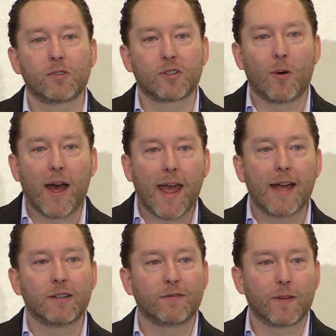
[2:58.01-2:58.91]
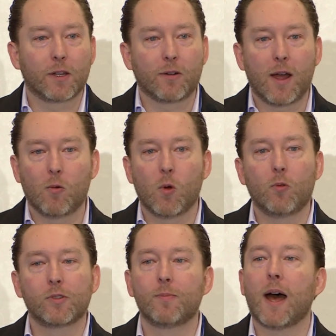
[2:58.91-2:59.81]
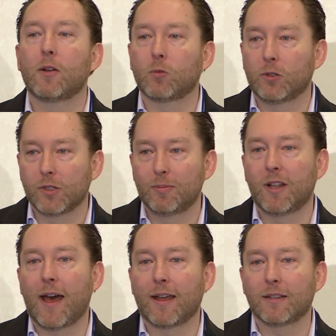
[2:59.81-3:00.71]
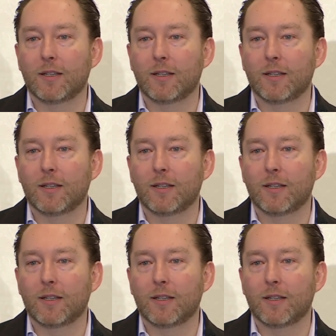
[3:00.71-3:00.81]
So I had to figure out what was my role to play.